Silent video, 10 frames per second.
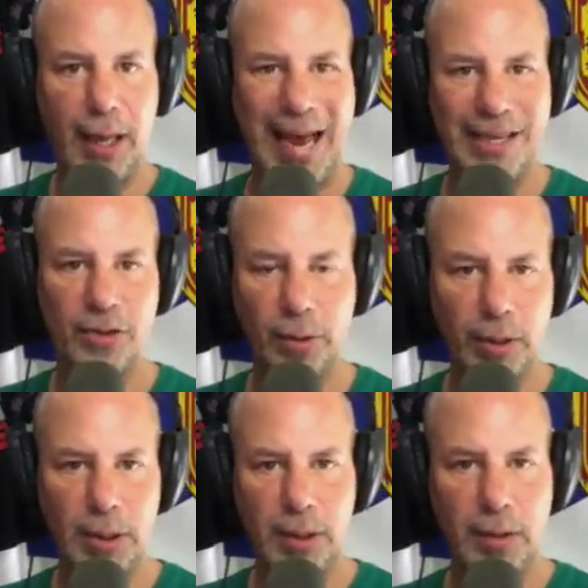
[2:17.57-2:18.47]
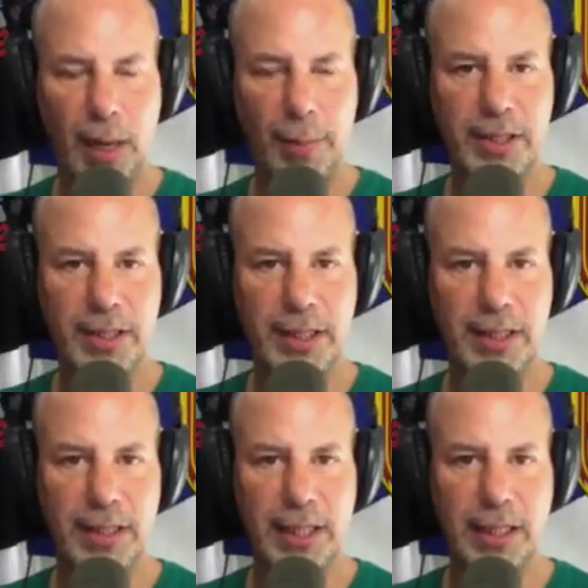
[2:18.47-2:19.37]
Hassel. Thomas
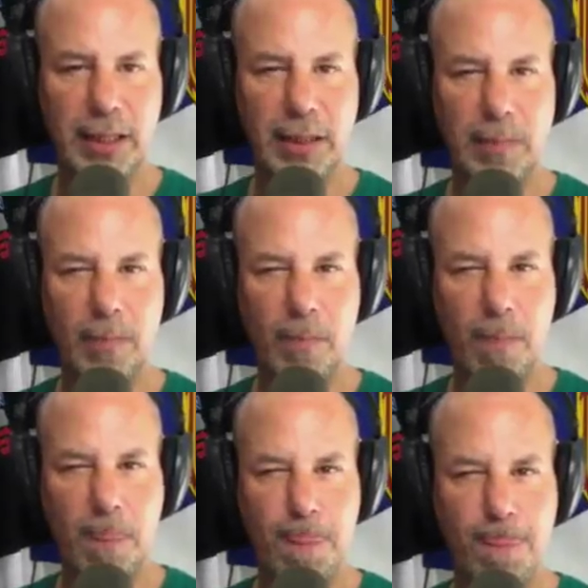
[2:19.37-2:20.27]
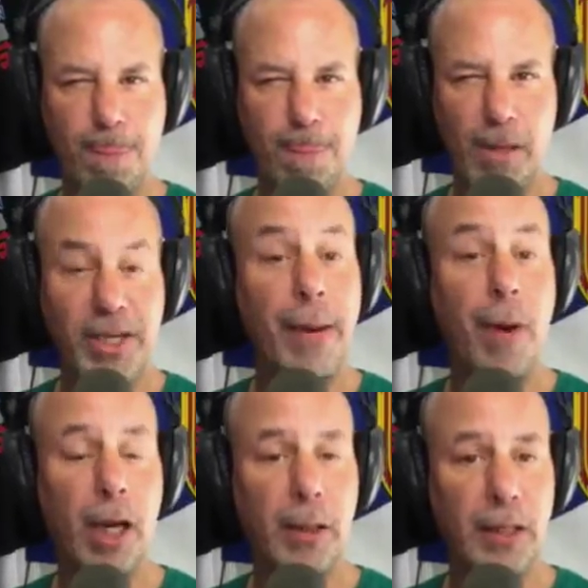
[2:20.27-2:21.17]
is in
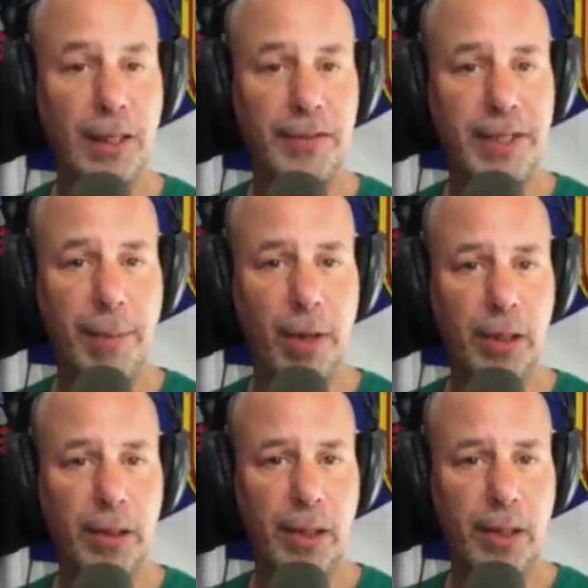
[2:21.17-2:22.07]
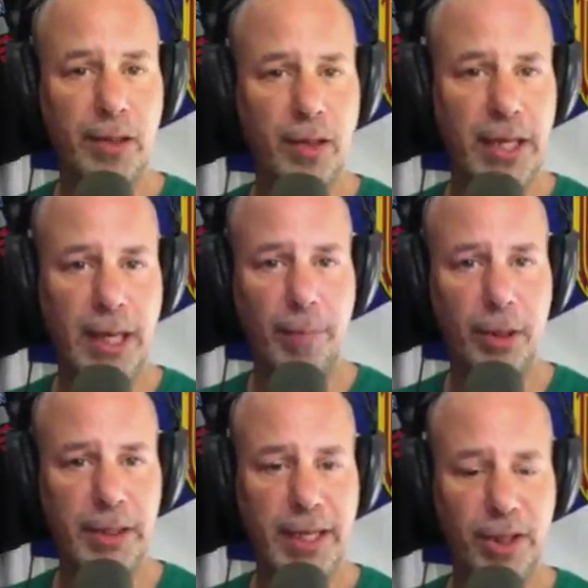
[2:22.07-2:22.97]
Denmark. He lives in Denmark. So he had a
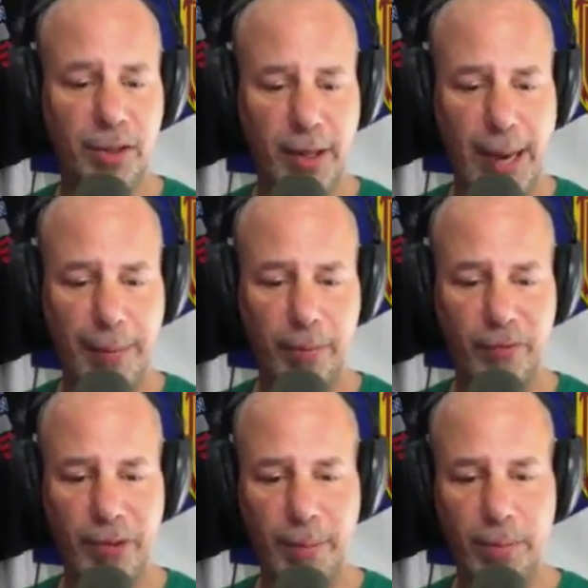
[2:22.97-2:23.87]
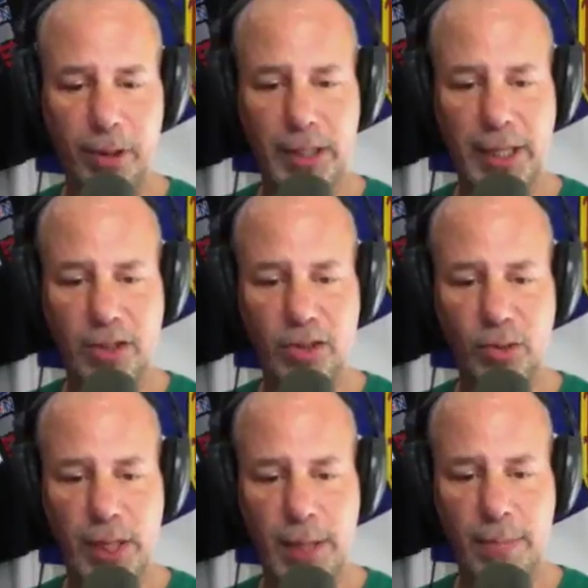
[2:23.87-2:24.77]
birthday yesterday. Happy birthday to
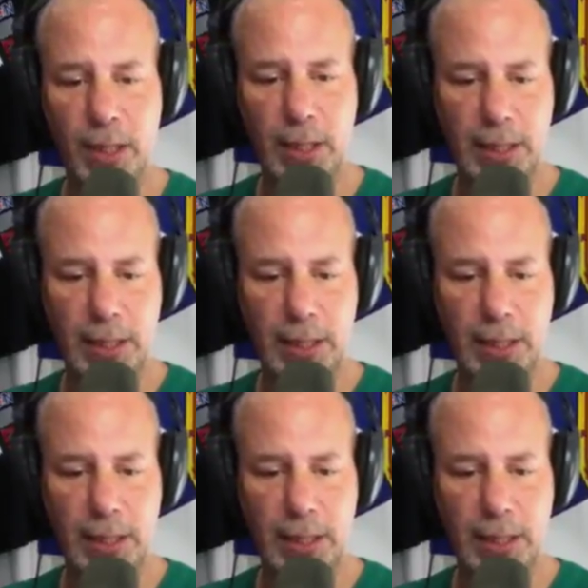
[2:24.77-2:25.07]
him.